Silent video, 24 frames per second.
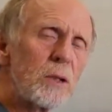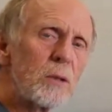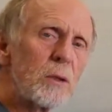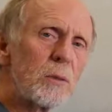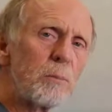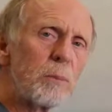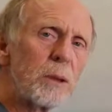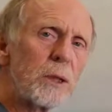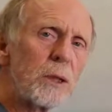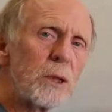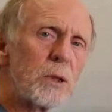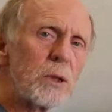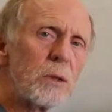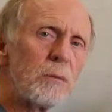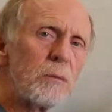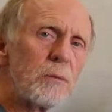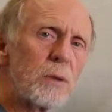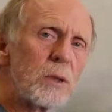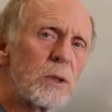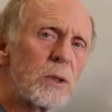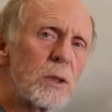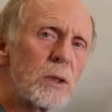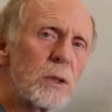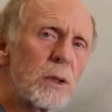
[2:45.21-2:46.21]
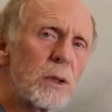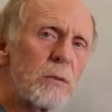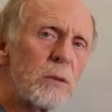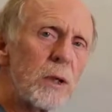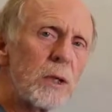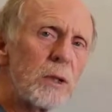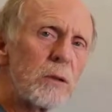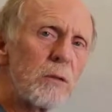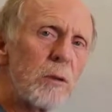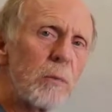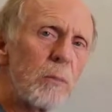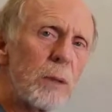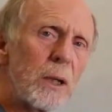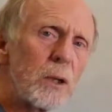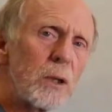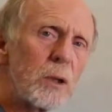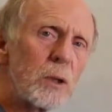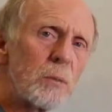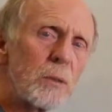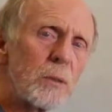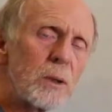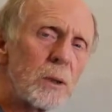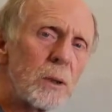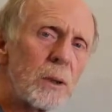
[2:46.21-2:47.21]
of depletion versus the rate of
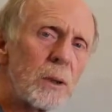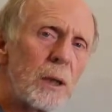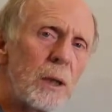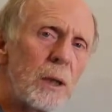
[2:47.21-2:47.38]
replenishment.